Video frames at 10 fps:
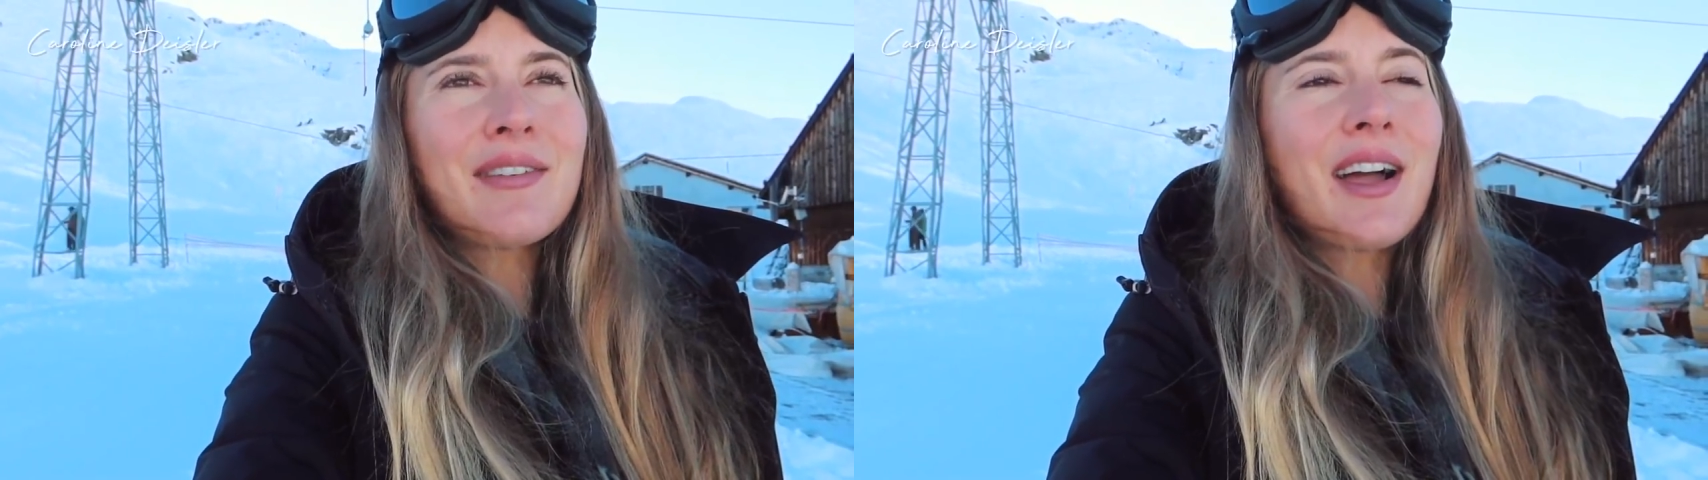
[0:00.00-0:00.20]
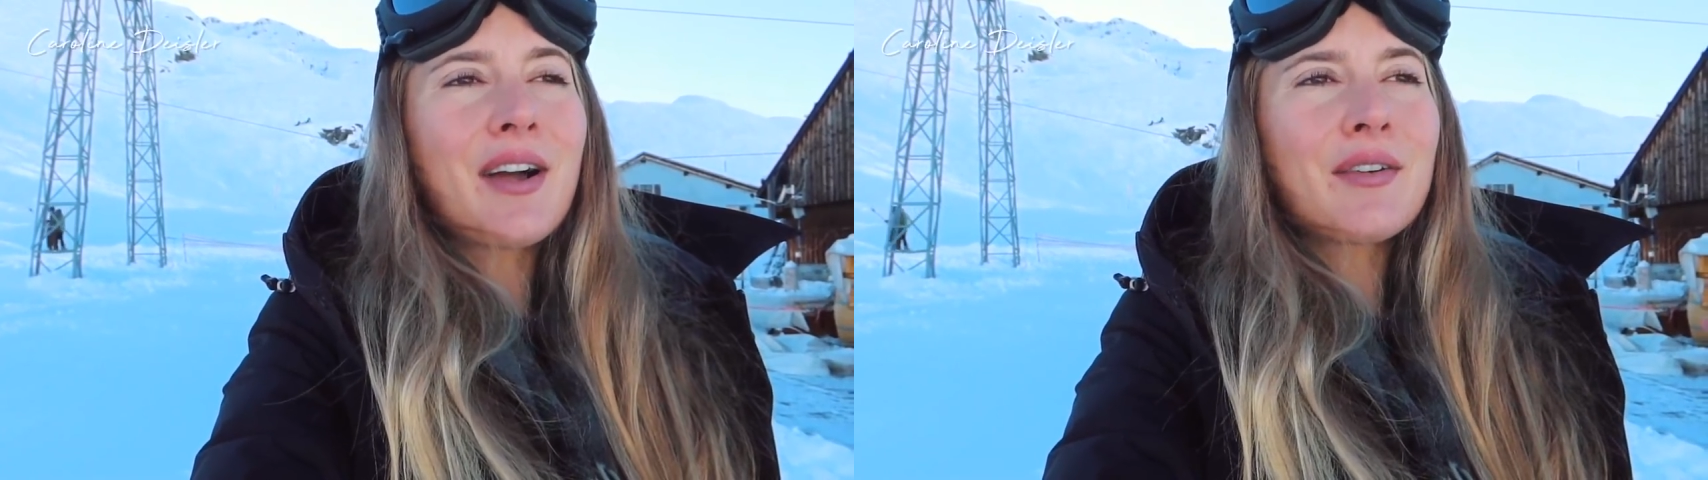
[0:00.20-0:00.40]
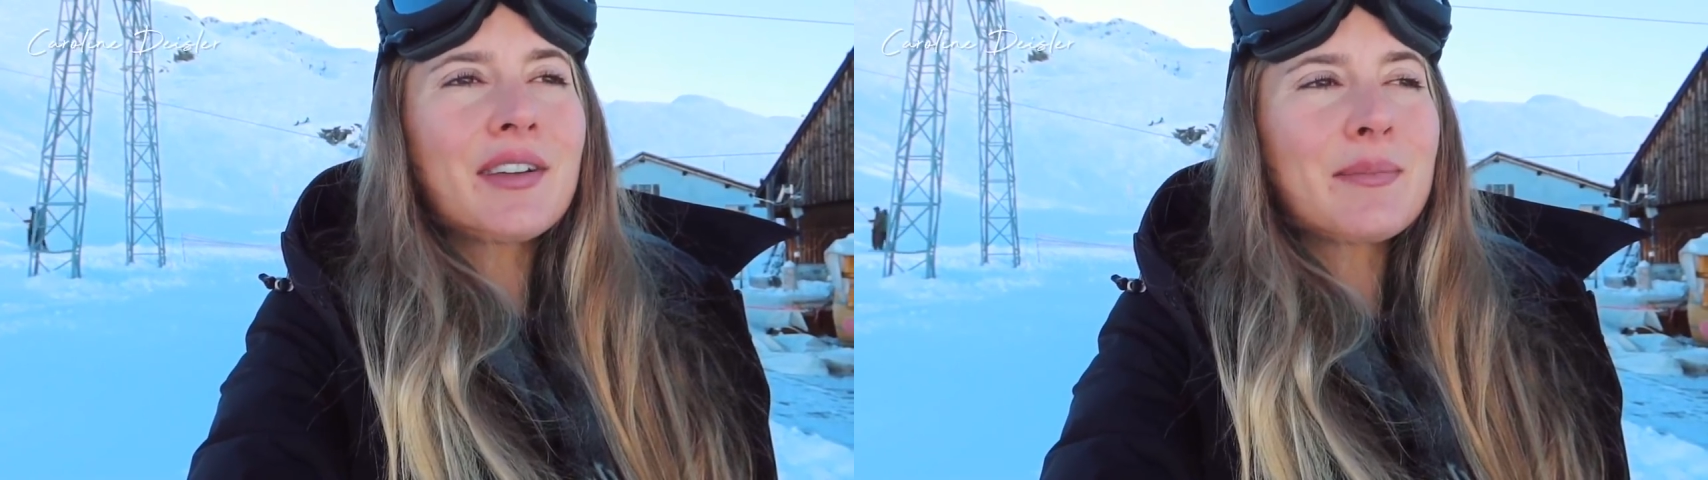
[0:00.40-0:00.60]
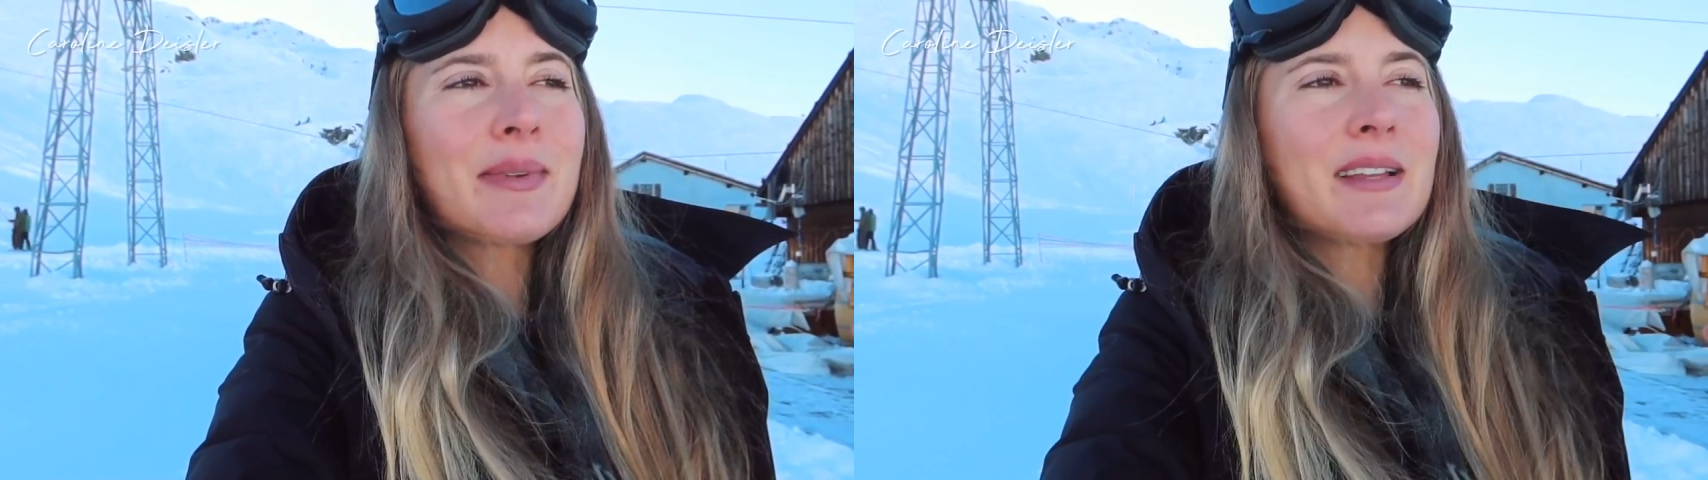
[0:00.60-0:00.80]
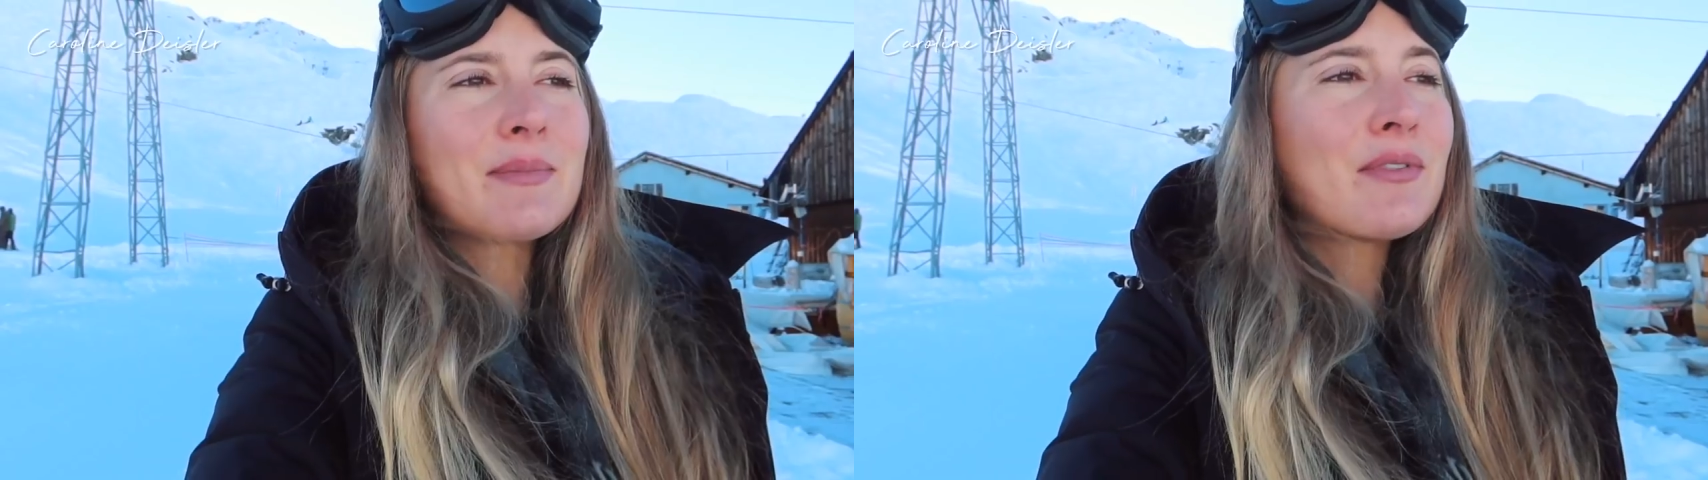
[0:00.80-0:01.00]
how it
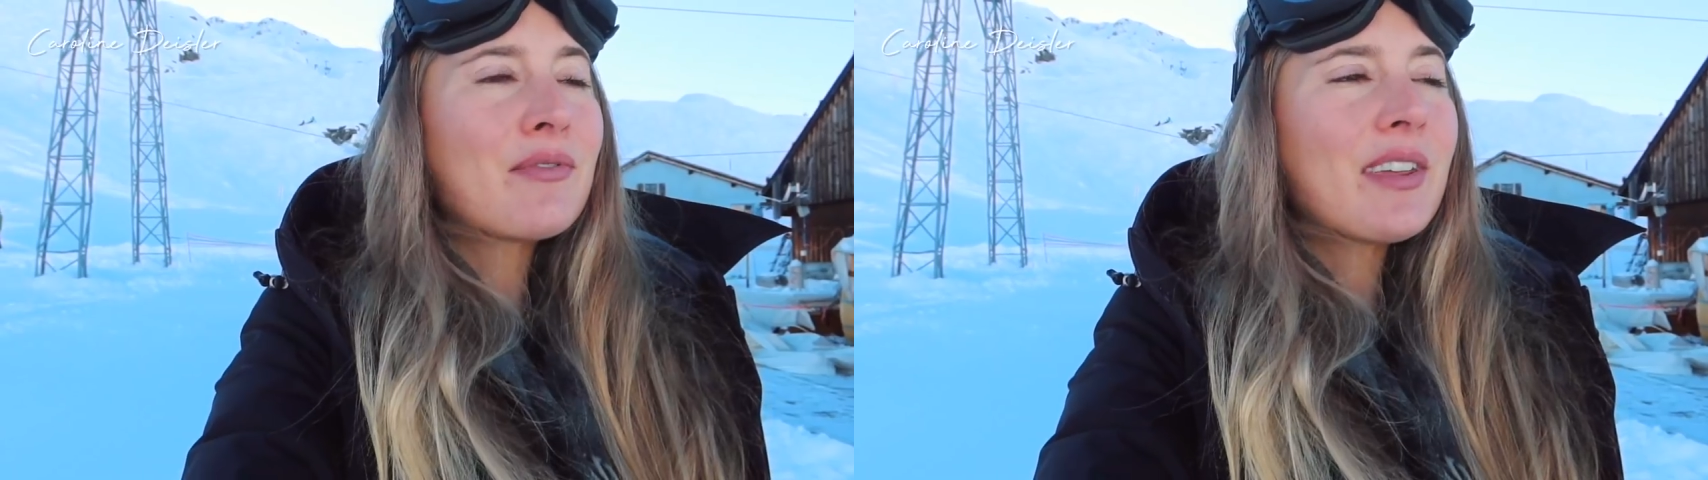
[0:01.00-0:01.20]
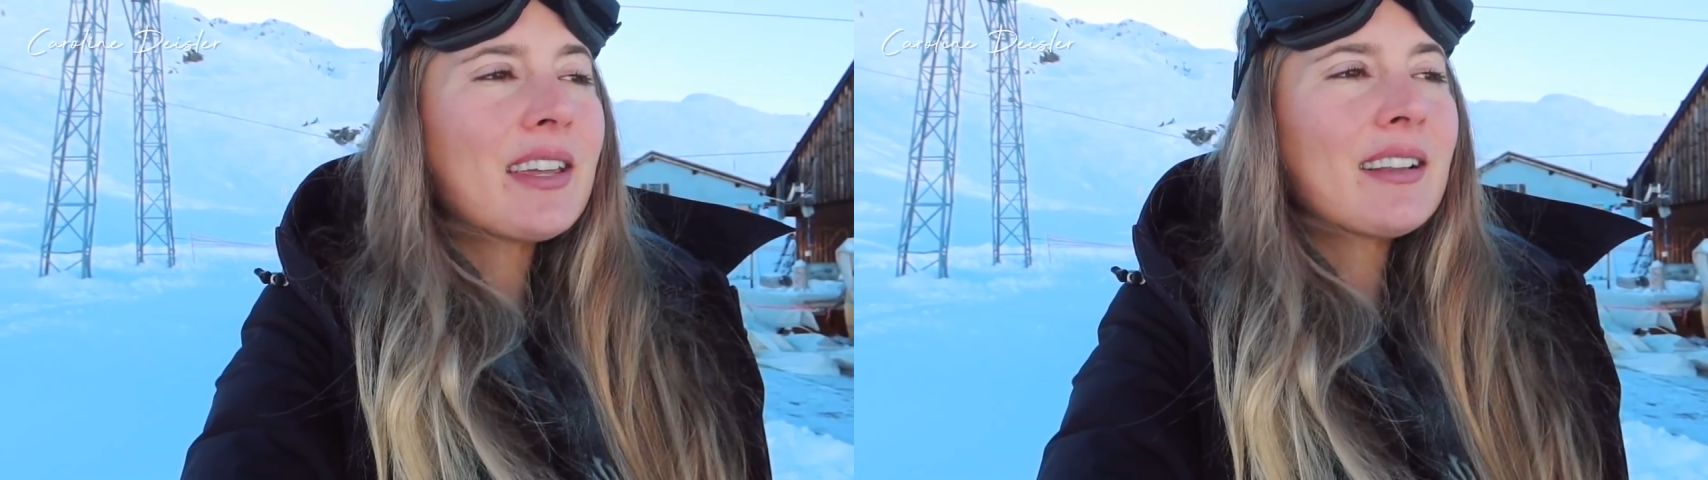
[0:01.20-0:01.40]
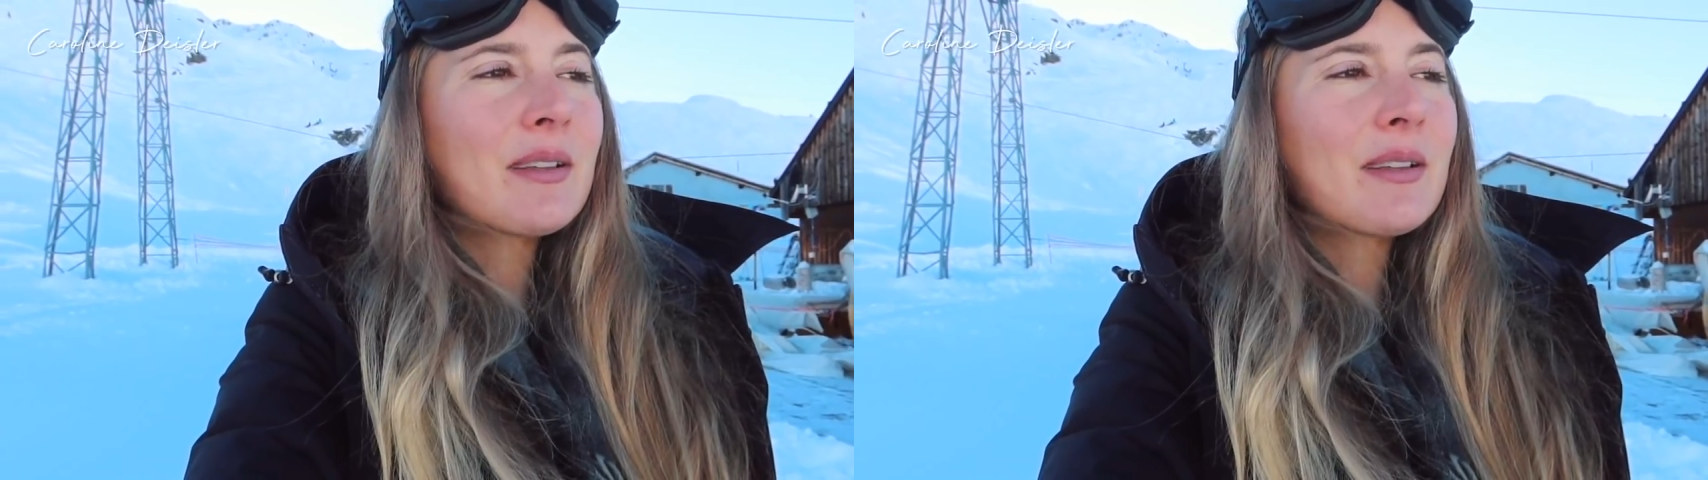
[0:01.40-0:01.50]
made me feel.